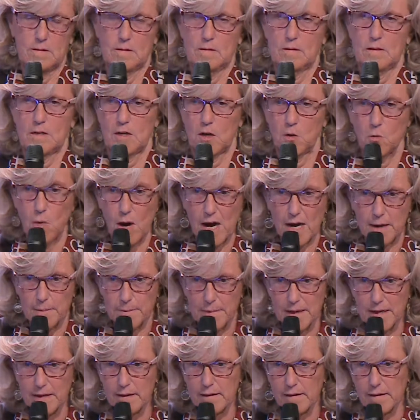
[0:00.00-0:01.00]

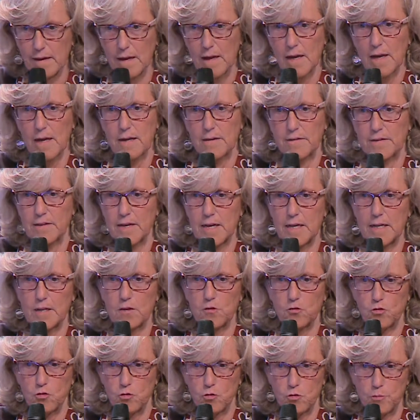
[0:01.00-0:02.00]
requirement
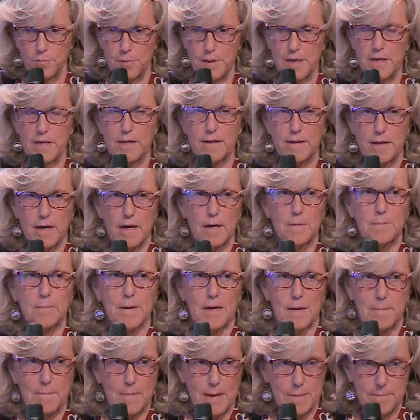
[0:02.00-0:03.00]
that should be done
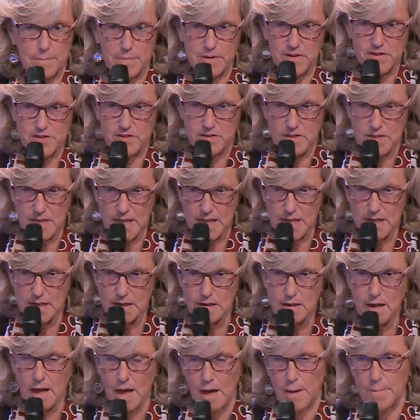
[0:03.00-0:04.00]
by member
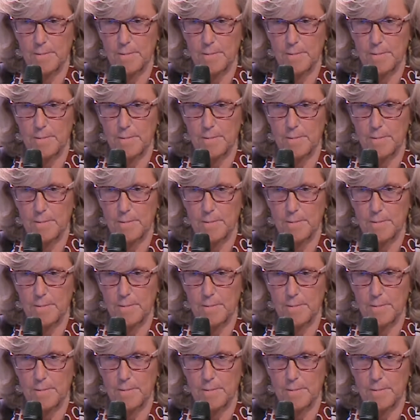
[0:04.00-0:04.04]
state,